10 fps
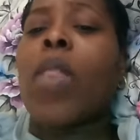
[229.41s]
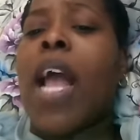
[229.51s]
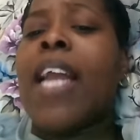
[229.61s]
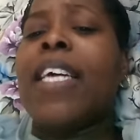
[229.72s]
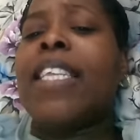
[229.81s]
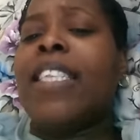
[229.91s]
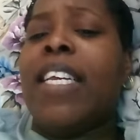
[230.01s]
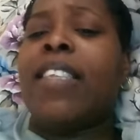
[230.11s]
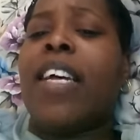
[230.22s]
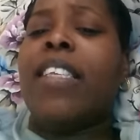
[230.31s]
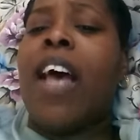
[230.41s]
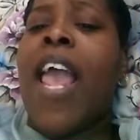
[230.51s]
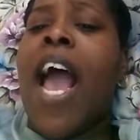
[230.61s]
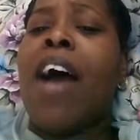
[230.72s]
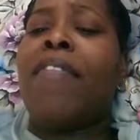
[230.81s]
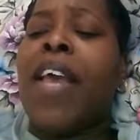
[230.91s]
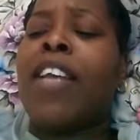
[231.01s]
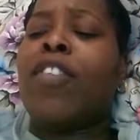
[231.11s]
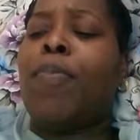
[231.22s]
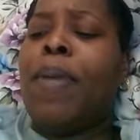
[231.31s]
Another thing that I have
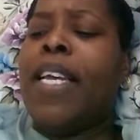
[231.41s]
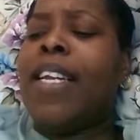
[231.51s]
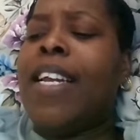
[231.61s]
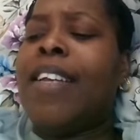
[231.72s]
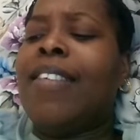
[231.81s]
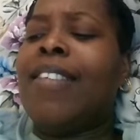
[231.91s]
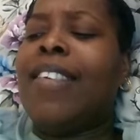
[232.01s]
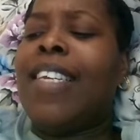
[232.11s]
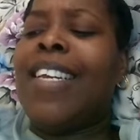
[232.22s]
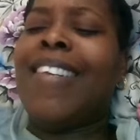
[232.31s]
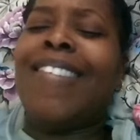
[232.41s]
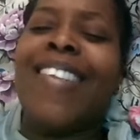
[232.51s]
experienced is